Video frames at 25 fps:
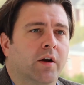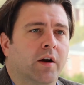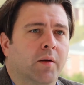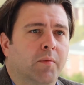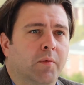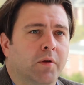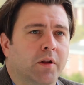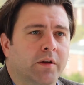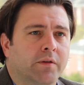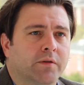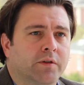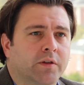and I
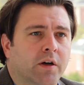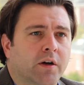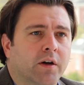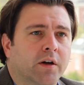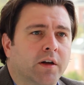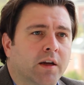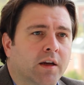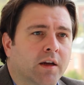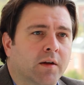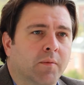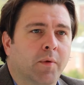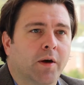believe
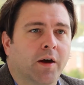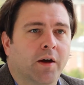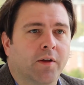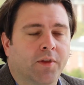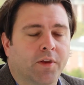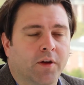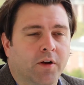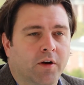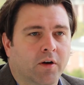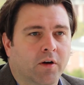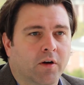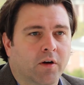talking
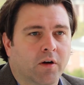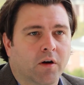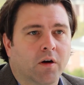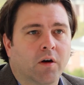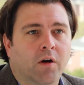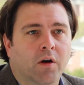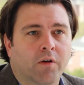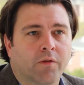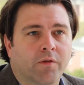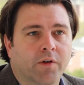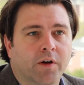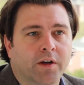about their
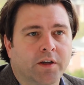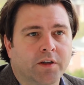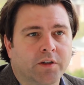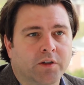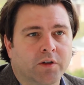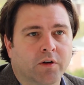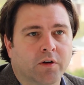RFID